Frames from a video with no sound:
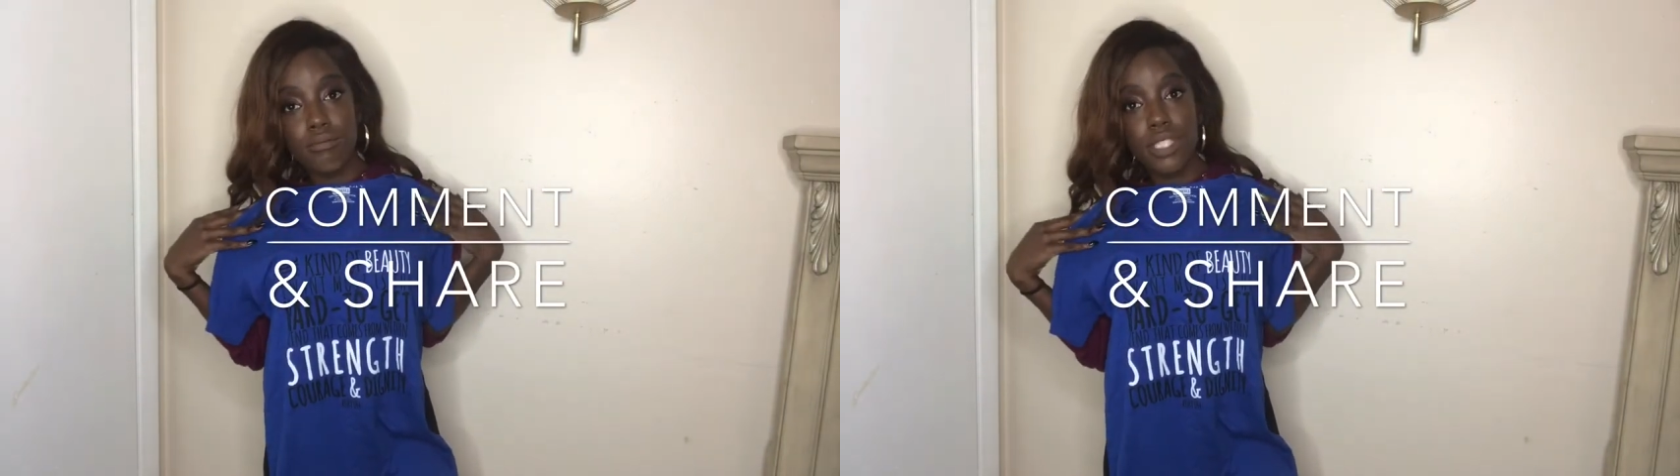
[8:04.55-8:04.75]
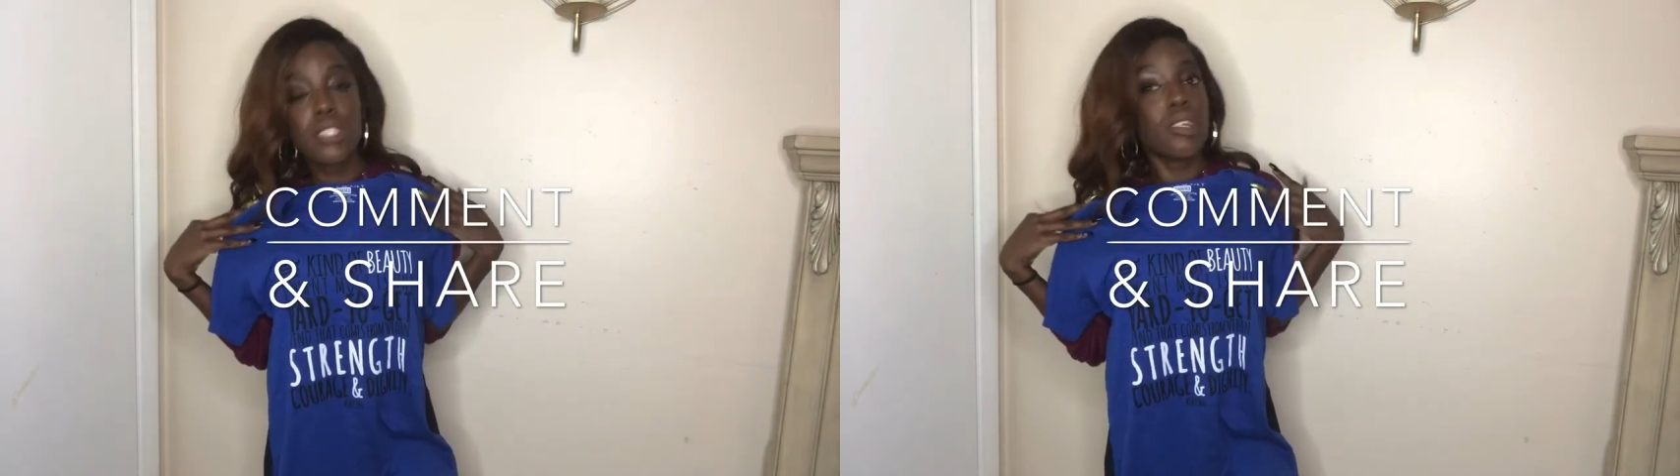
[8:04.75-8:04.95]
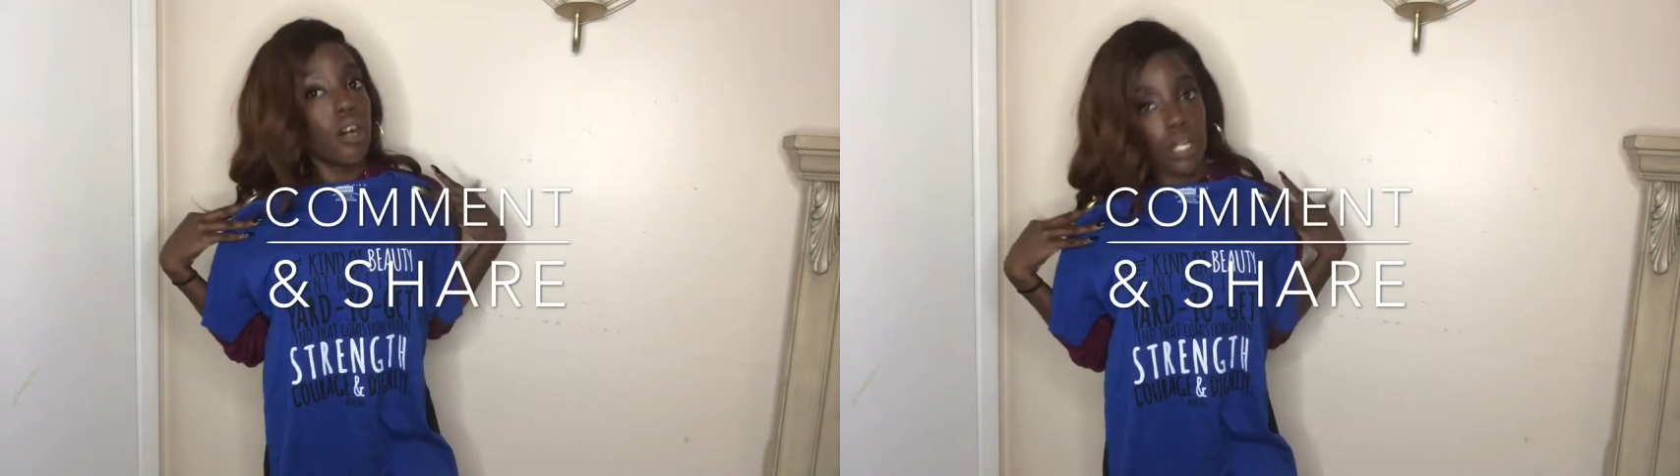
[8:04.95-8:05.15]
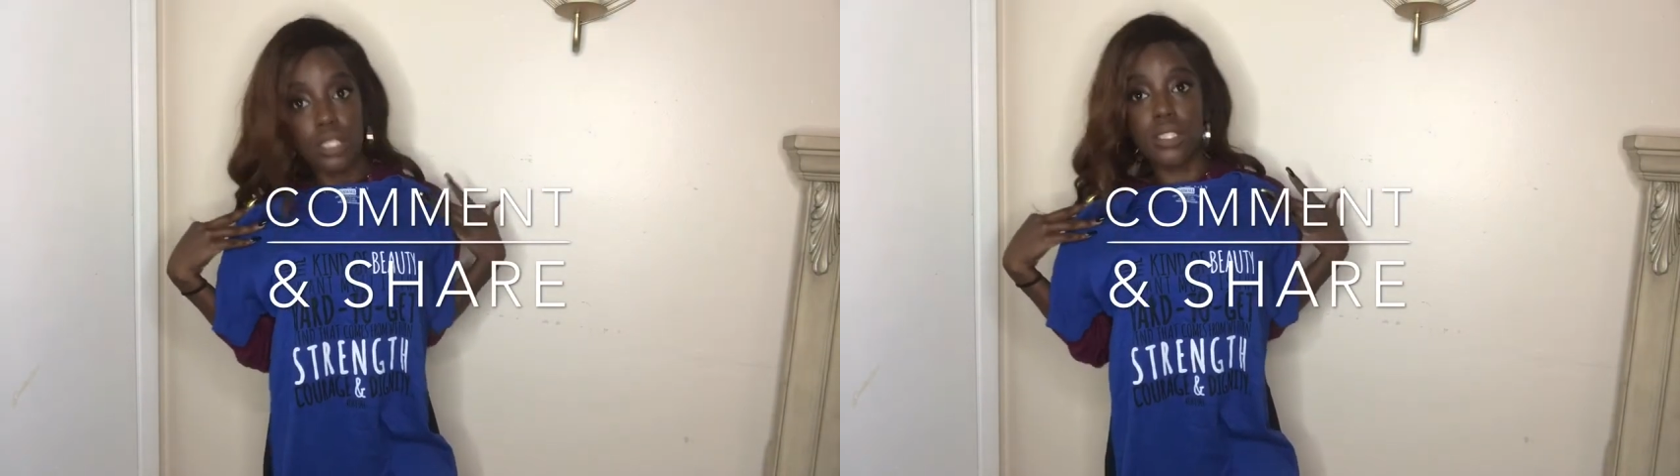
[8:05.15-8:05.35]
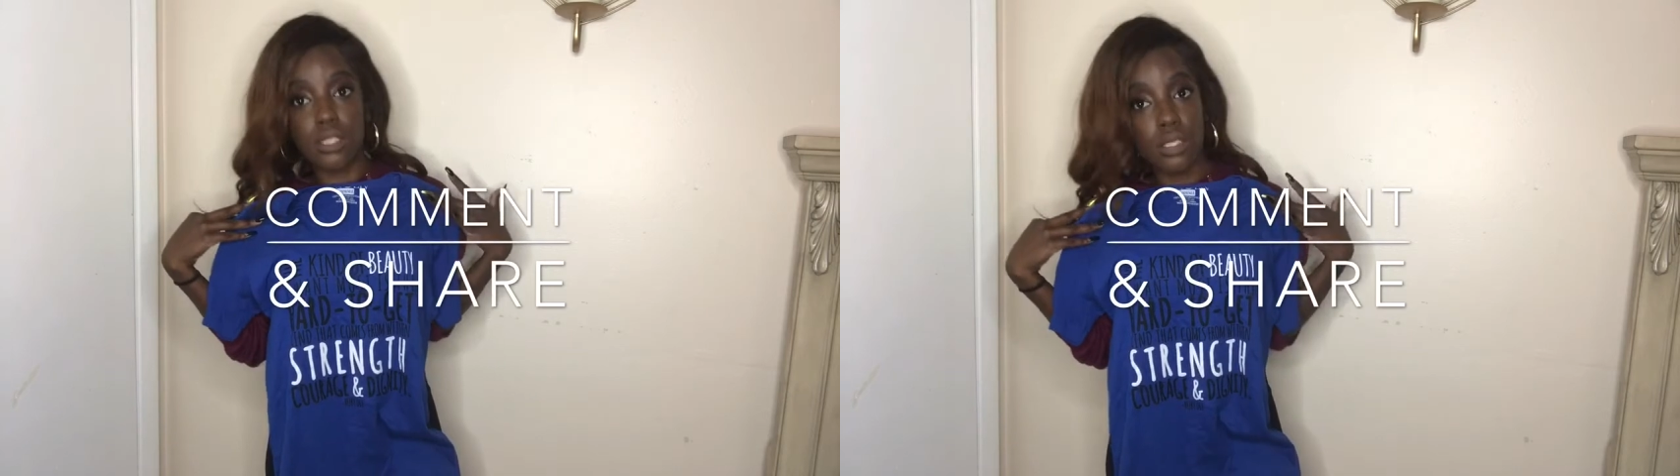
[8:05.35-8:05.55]

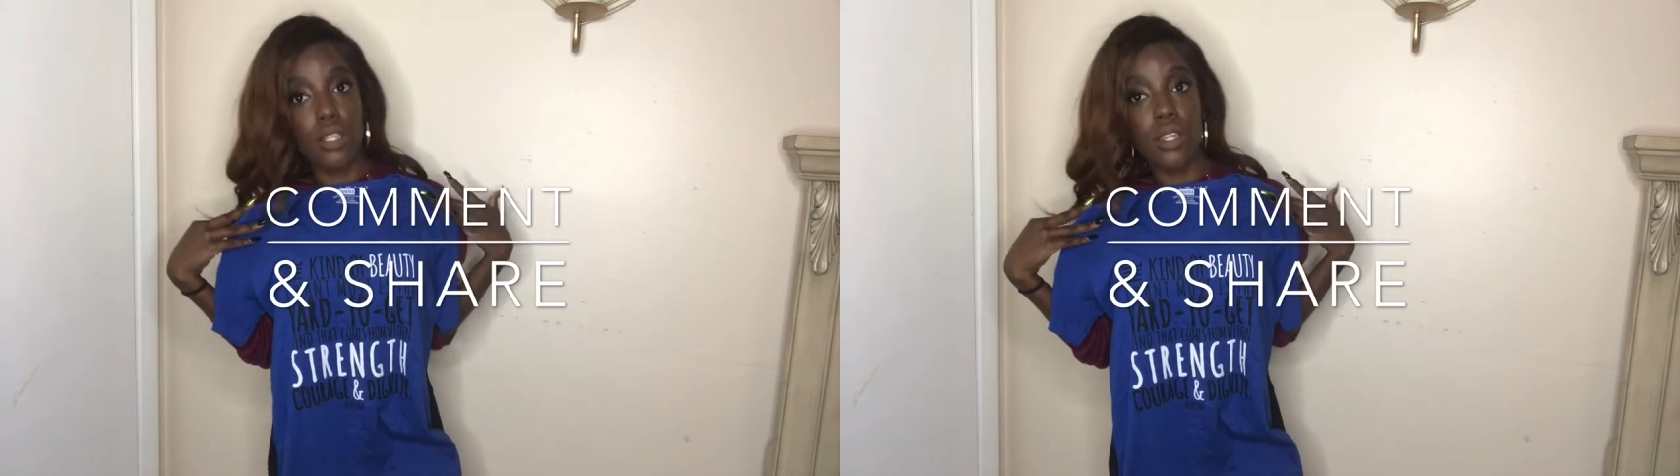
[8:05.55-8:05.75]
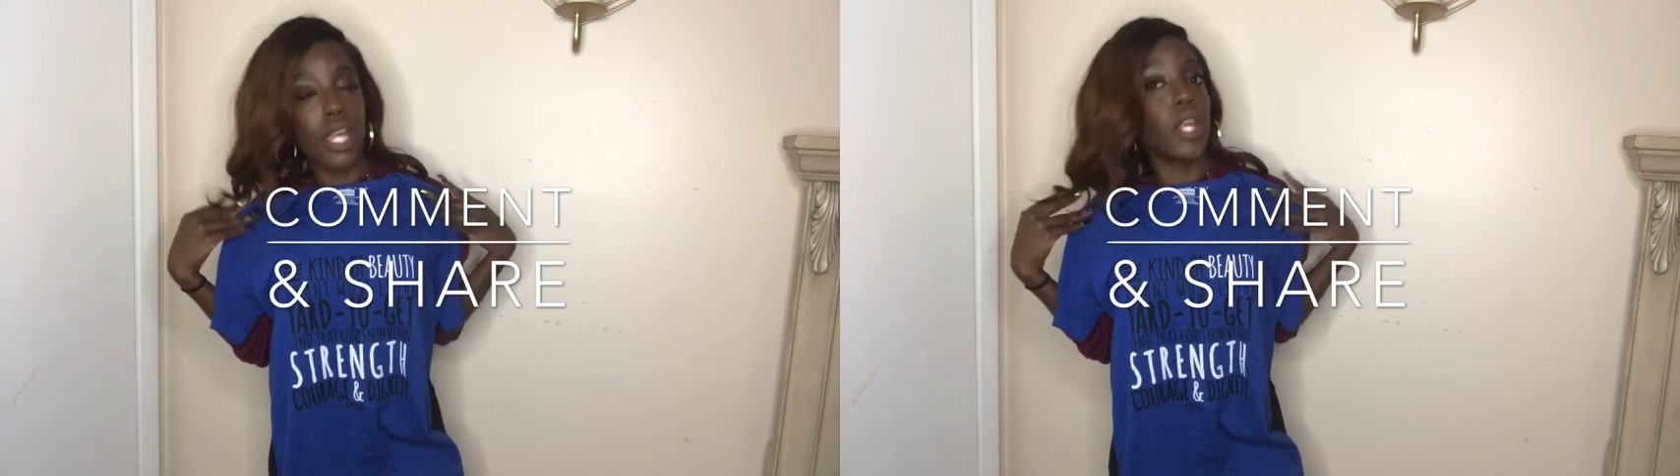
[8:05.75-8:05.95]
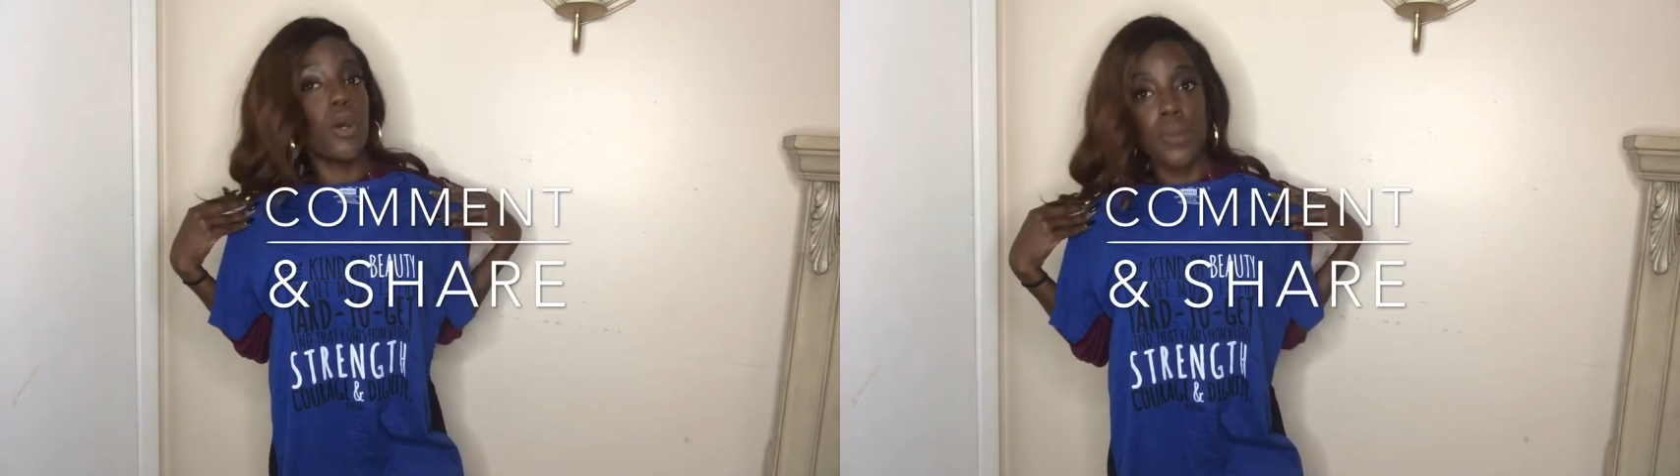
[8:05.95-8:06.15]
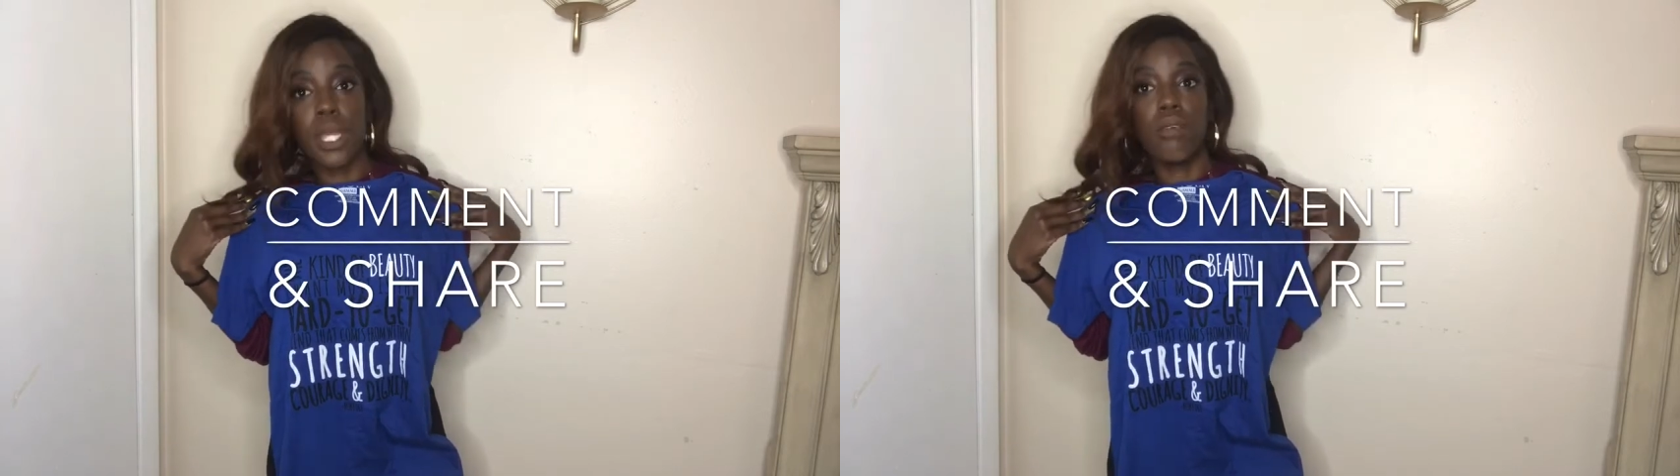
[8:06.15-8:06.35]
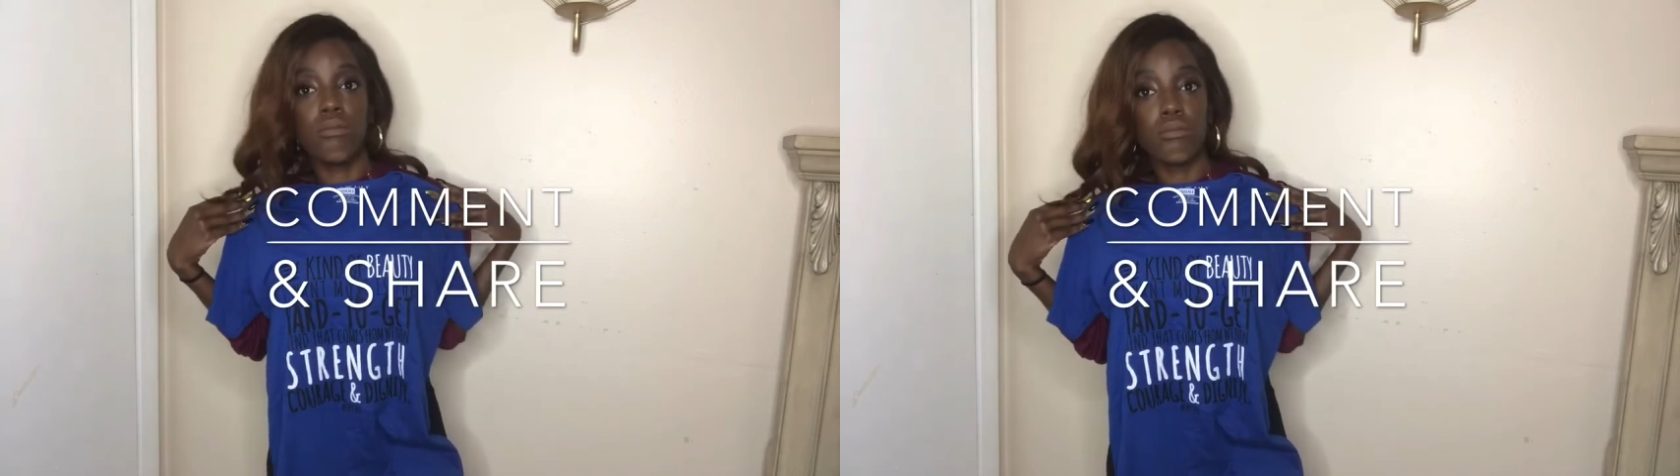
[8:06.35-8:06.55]
sus. They know me.